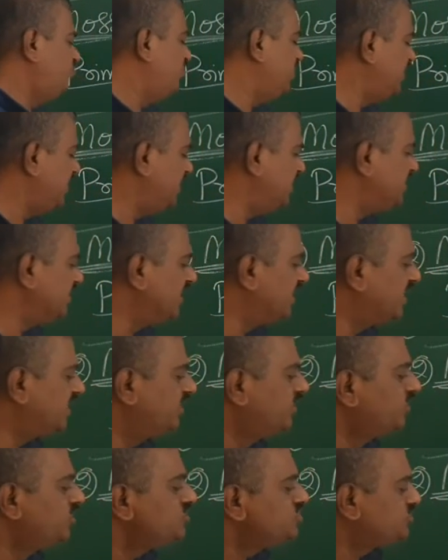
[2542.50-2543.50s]

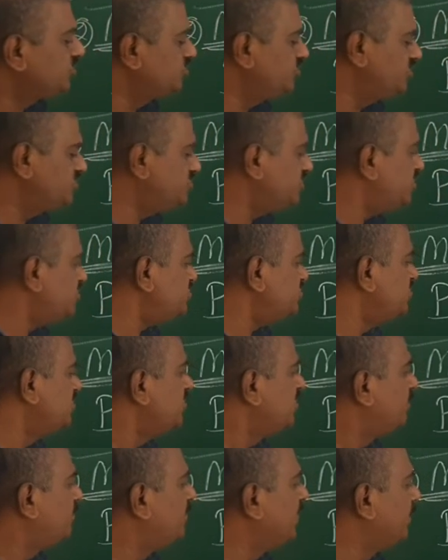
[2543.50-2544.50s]
Phaenalia. So this
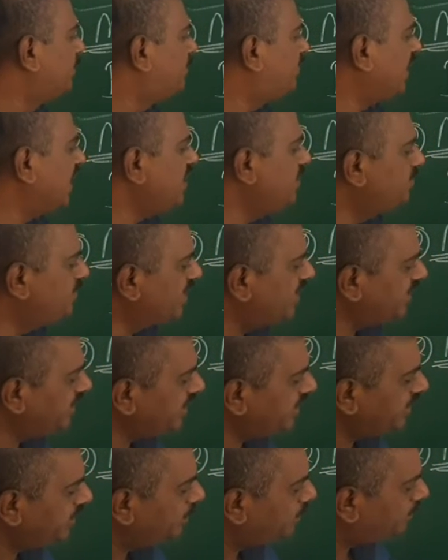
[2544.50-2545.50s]
is the
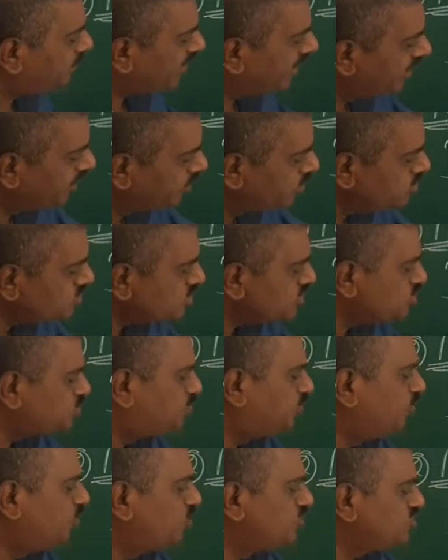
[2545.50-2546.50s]
primary
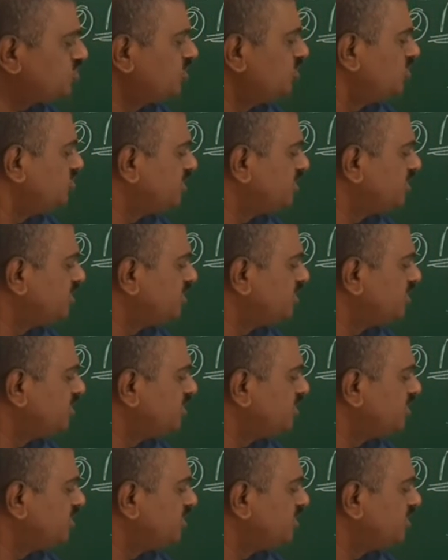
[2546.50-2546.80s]
produces spores.